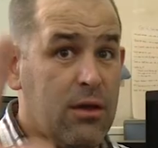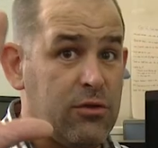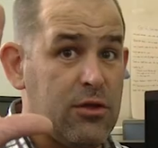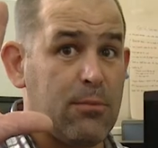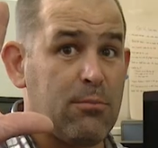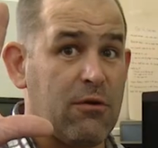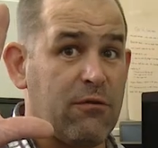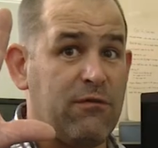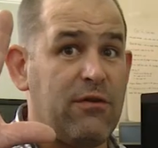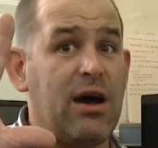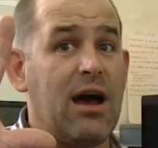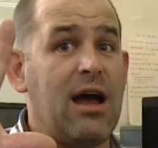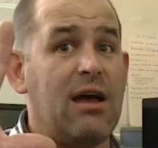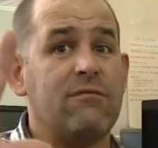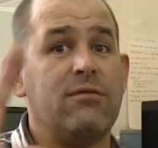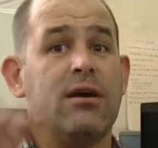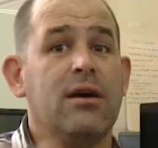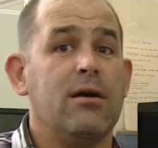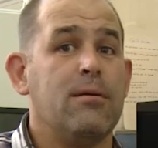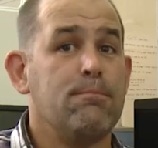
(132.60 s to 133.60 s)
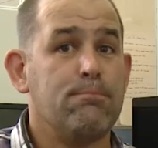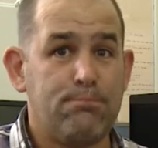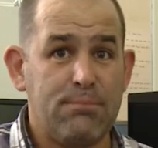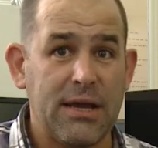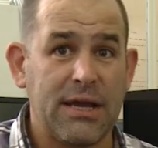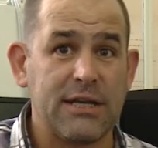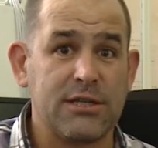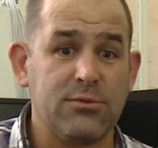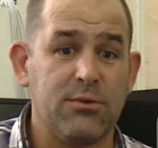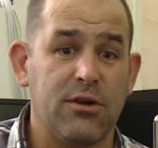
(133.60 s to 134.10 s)
Number five,
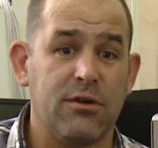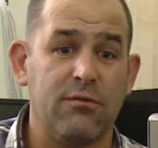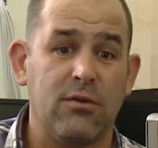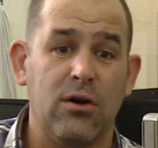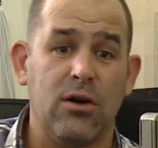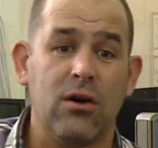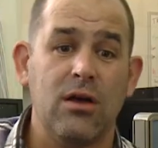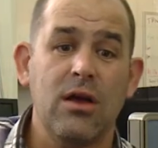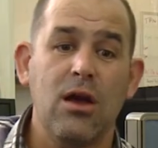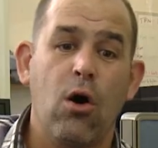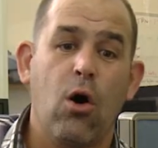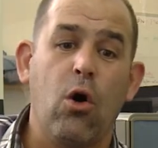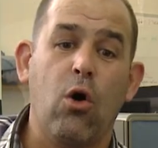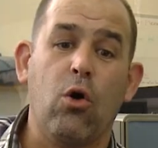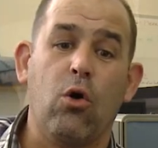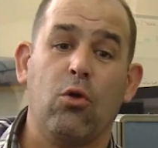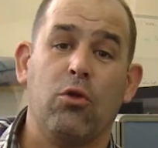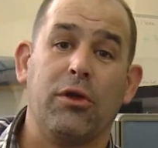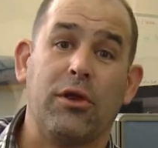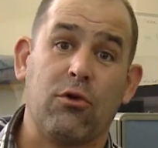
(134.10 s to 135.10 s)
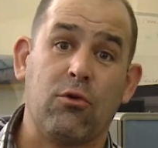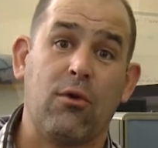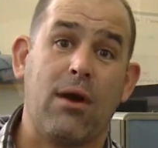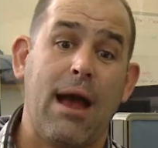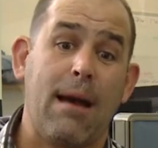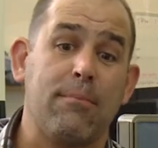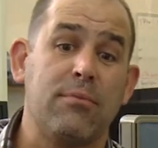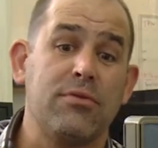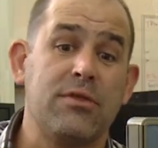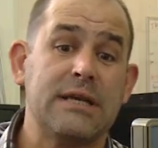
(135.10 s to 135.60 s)
biggest one of all, holy
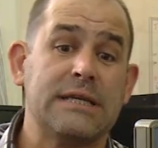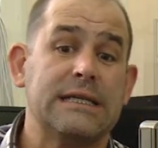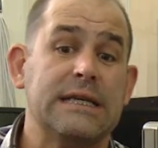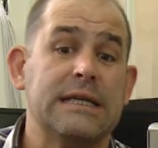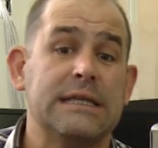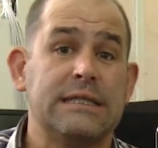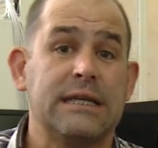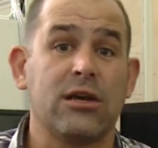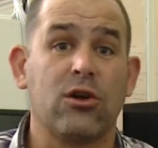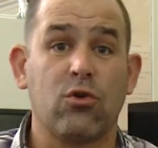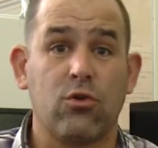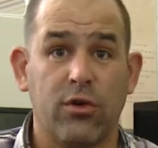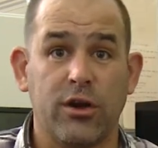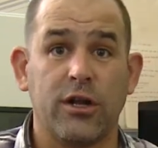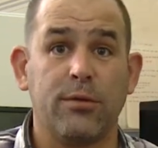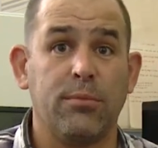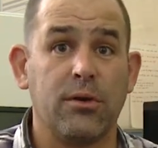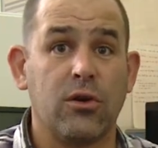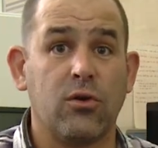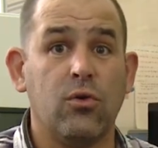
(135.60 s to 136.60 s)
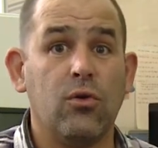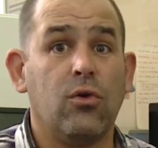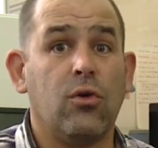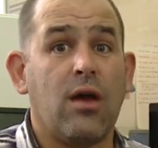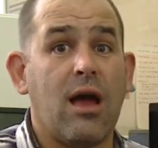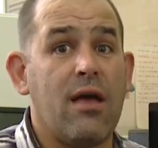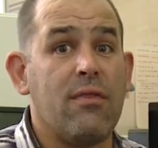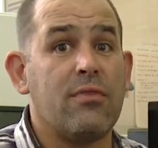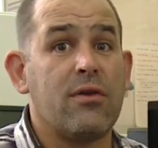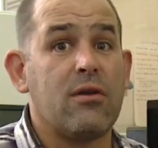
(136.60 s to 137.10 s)
crap, this is incredibly cool
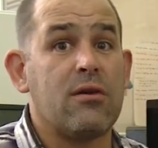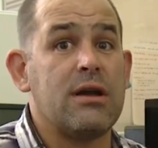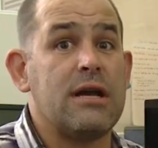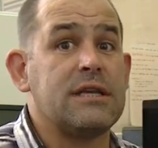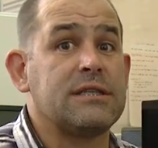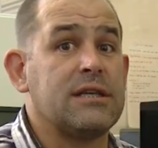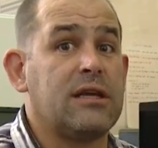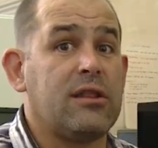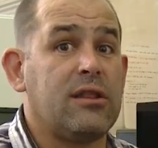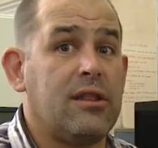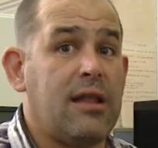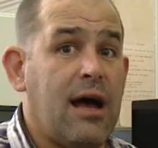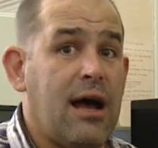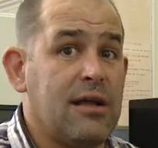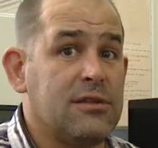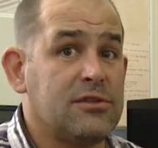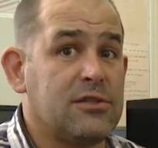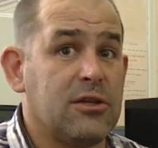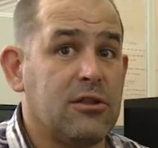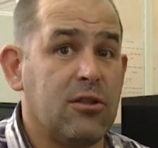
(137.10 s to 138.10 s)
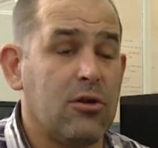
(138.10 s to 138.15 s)
and there is a lot to